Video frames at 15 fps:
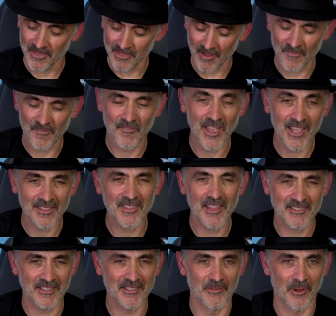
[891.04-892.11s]
I think
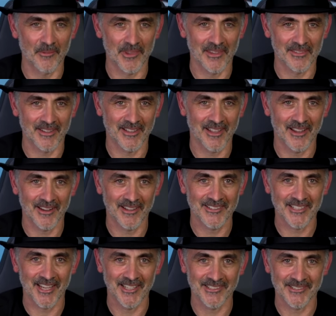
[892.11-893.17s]
this is one where there's a colour
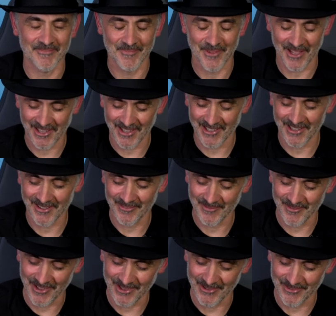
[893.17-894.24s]
changing back in it,
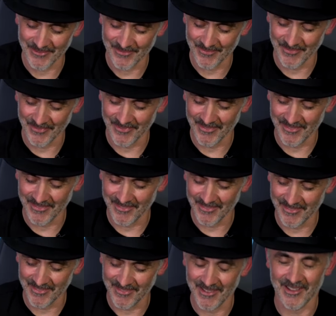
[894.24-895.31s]
where you,
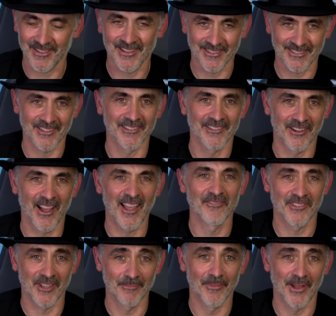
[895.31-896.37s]
listen, I
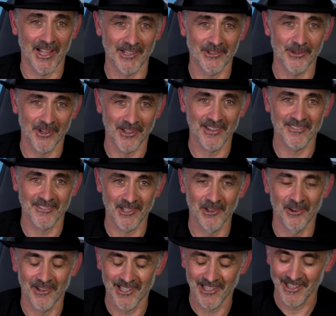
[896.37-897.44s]
haven't done bad, all right? There's a
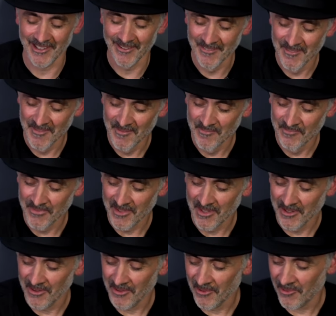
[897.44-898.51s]
lot in here.
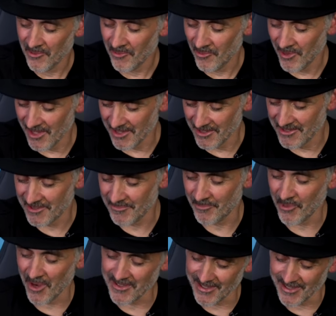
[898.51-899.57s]
Where you
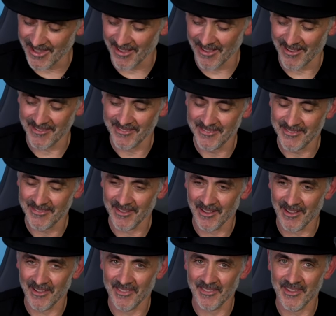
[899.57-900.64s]
spread the cards
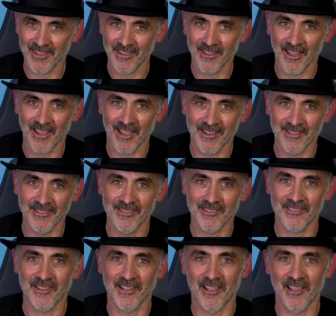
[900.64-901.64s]
at the end, the